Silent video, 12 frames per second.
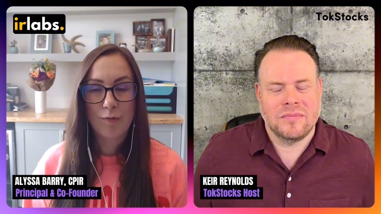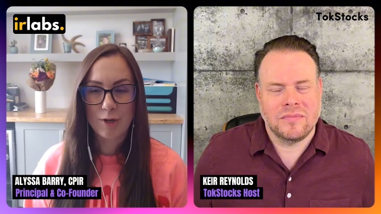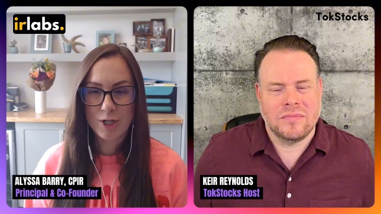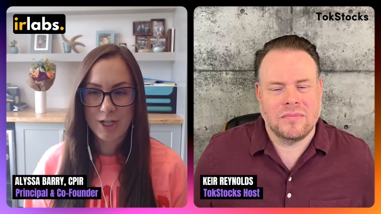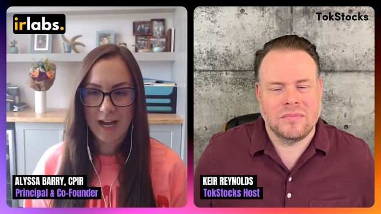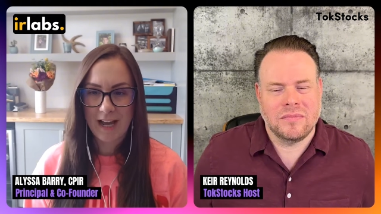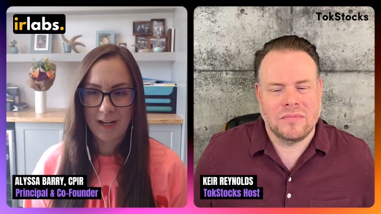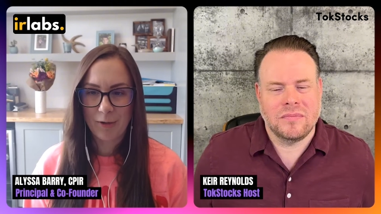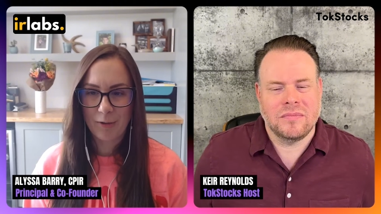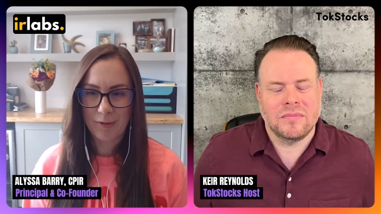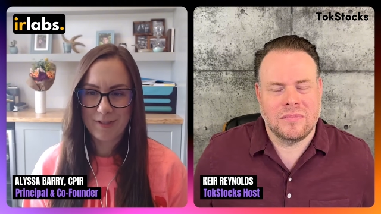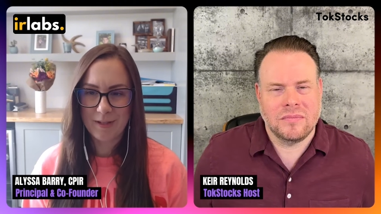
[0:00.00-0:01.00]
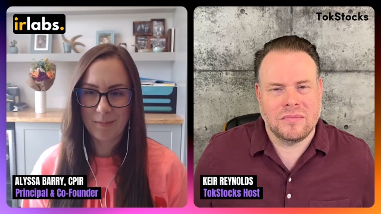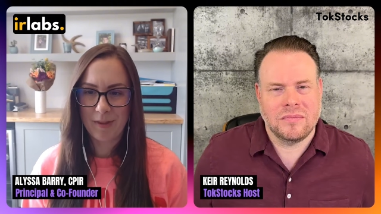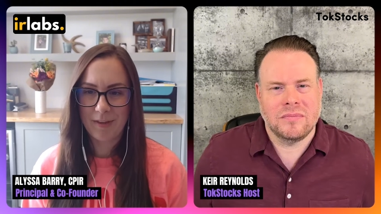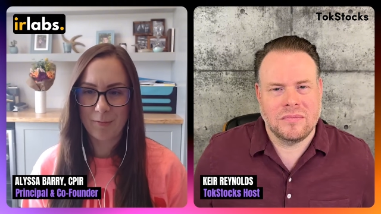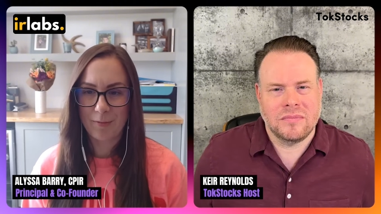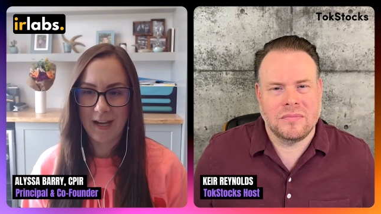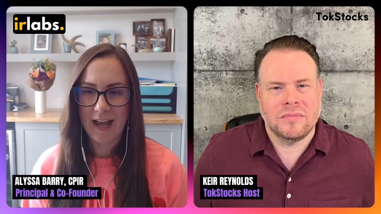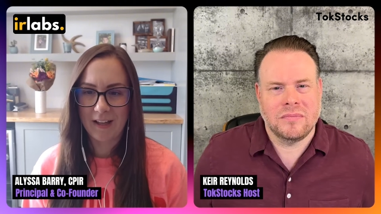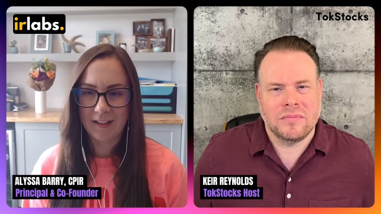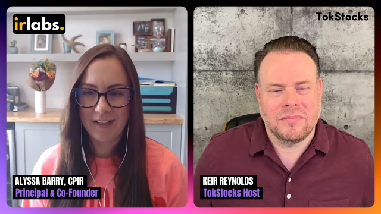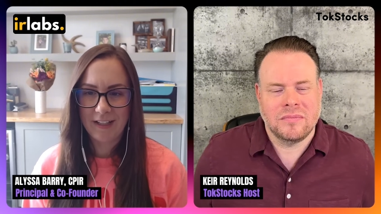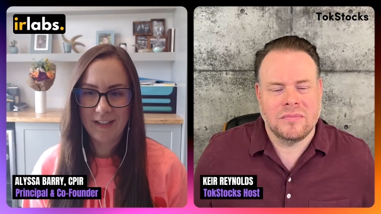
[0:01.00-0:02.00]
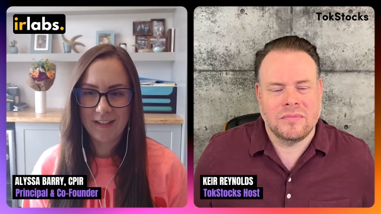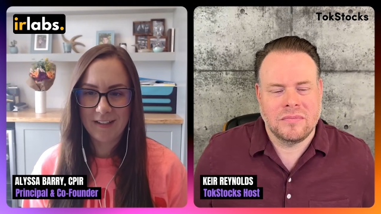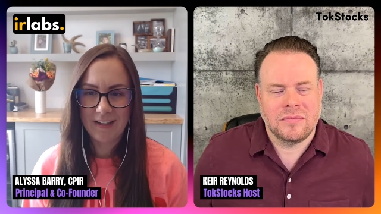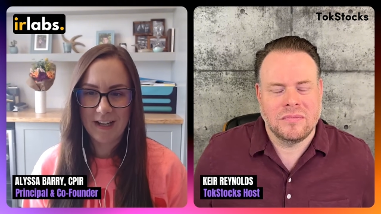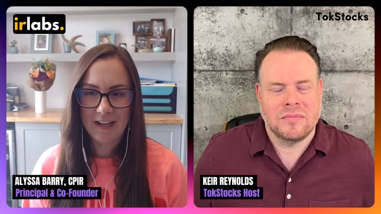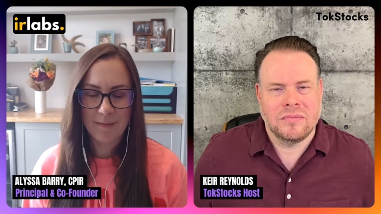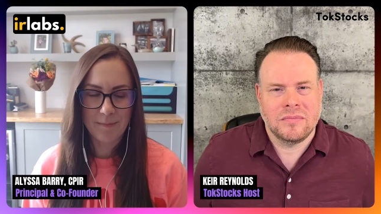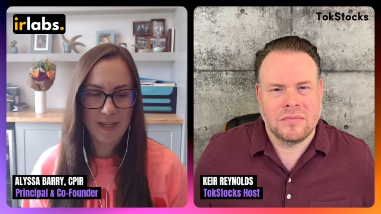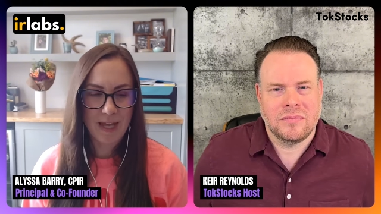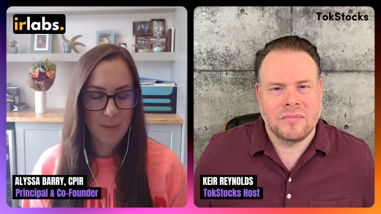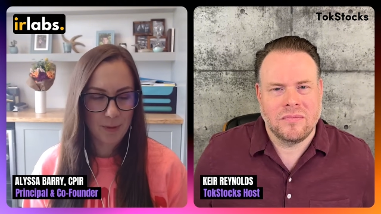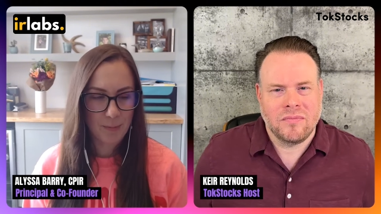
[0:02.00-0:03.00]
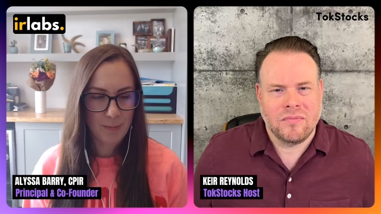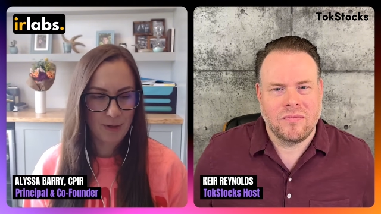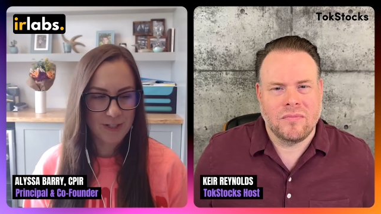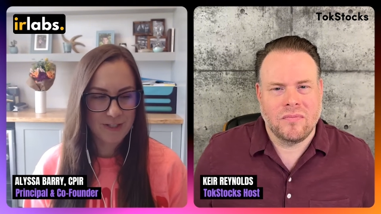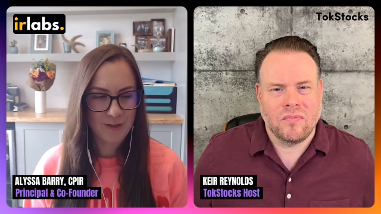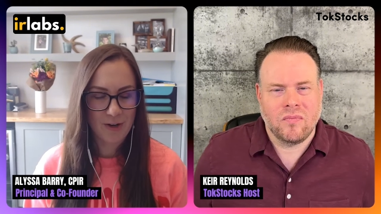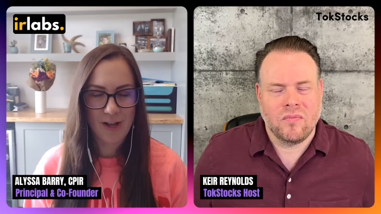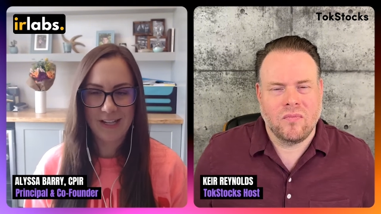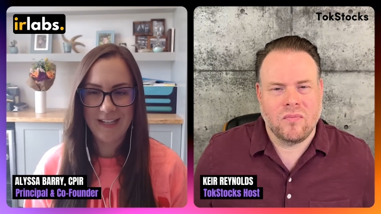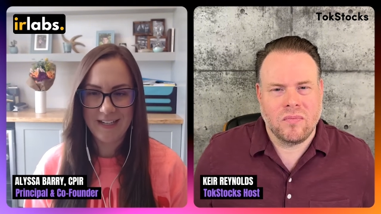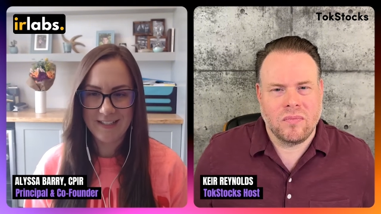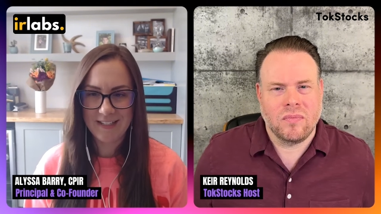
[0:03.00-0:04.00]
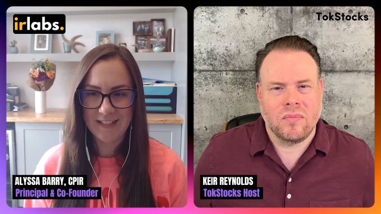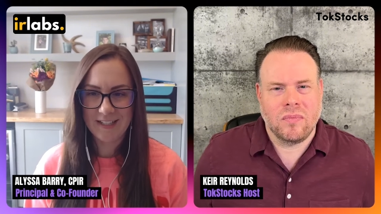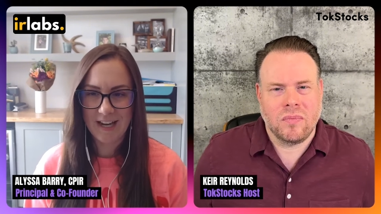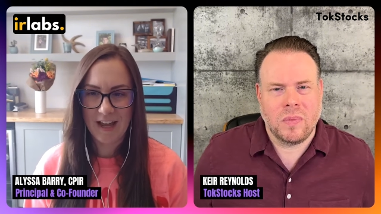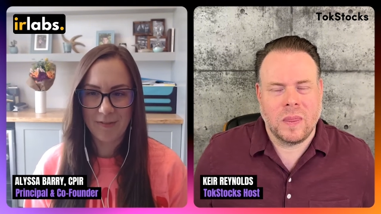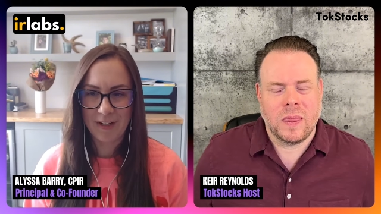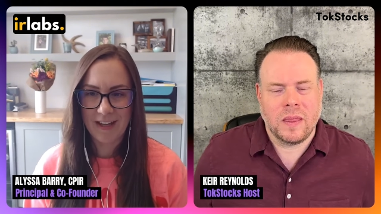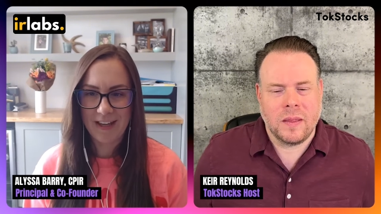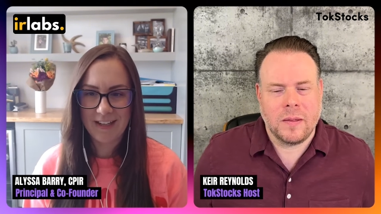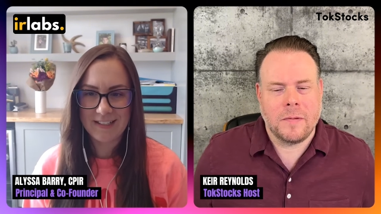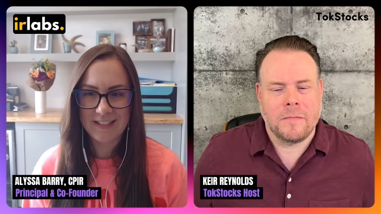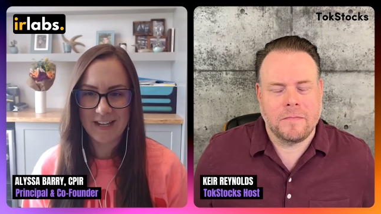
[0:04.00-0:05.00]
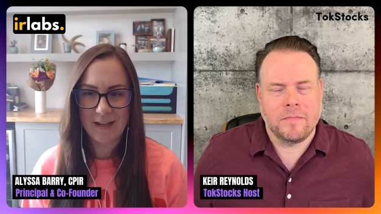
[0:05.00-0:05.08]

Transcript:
Speaker 1: overshadow some of the reality. Um, capital markets are not easy to navigate.